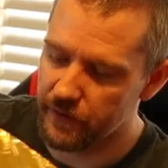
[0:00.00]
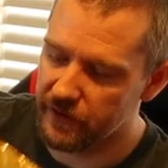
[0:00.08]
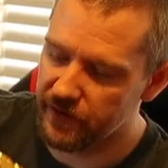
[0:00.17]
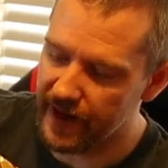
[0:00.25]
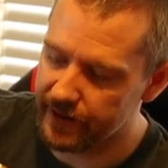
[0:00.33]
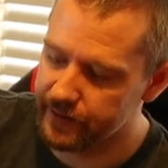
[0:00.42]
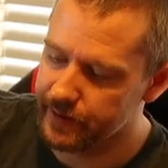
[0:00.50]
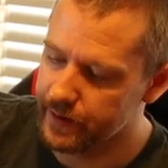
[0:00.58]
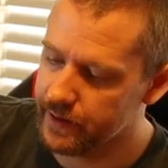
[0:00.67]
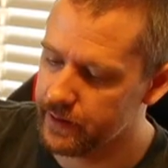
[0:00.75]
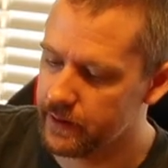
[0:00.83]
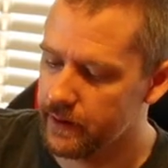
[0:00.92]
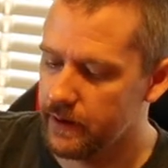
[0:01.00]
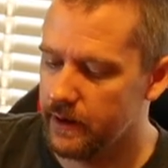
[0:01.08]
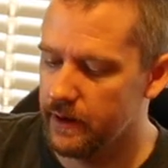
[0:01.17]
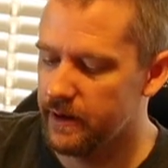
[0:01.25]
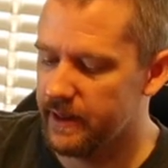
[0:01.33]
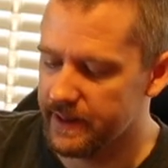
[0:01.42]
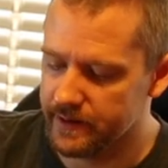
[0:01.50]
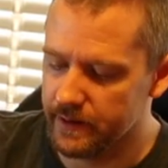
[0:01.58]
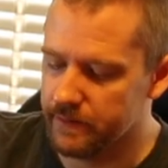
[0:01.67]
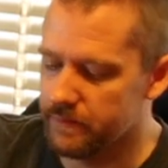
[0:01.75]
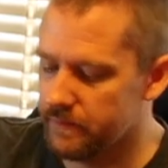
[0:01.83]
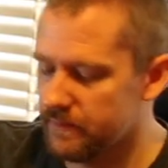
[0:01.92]
reflector. It has a
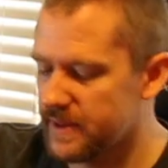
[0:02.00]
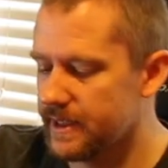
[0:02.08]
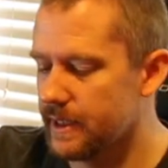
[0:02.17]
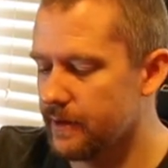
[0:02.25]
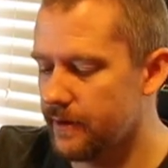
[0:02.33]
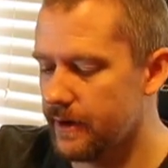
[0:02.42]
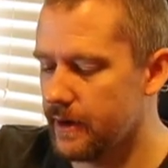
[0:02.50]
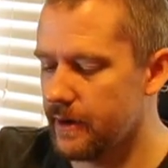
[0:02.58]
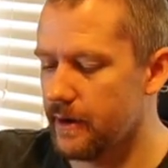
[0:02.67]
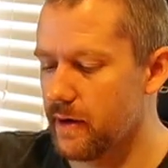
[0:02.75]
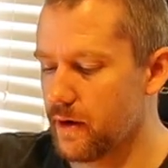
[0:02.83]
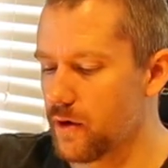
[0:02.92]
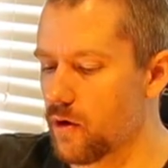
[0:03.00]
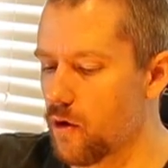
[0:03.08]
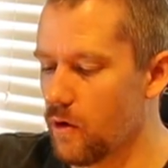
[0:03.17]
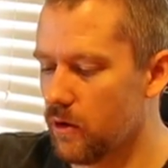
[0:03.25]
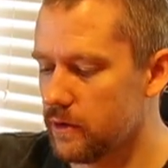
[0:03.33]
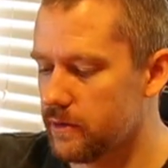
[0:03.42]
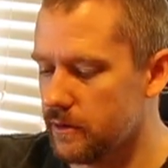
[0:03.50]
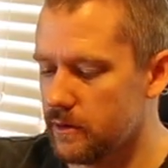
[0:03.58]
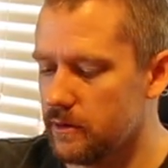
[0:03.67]
silver, gold,